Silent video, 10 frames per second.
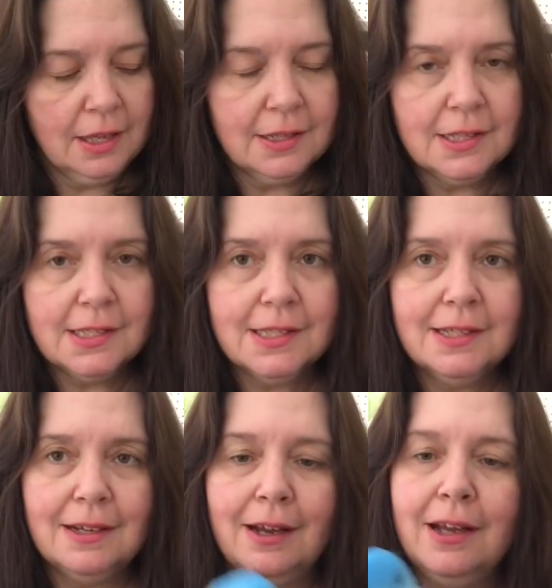And this
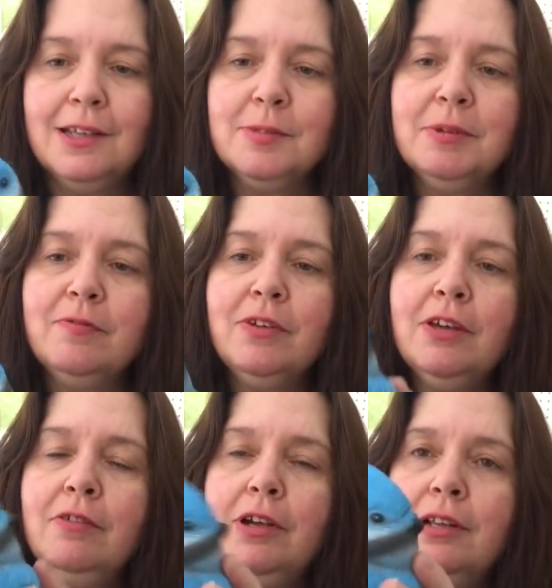guy is my
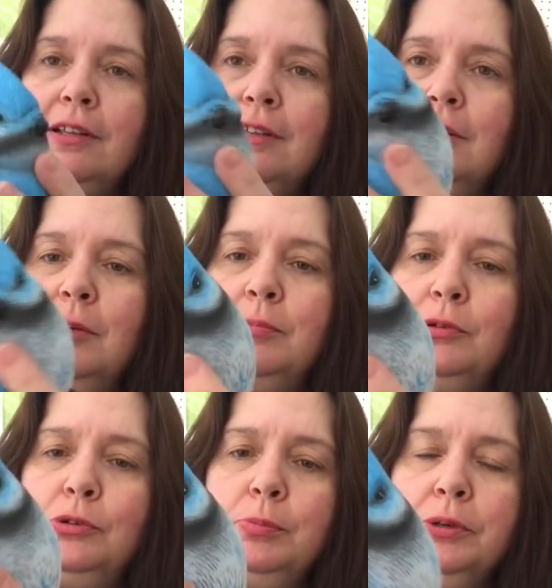favorite, a
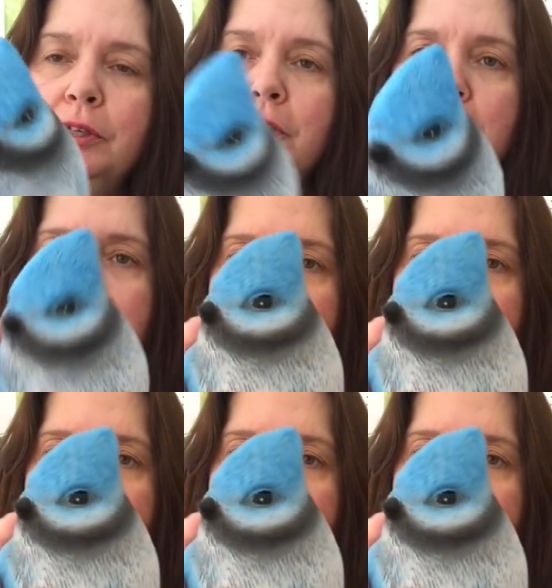bluebird,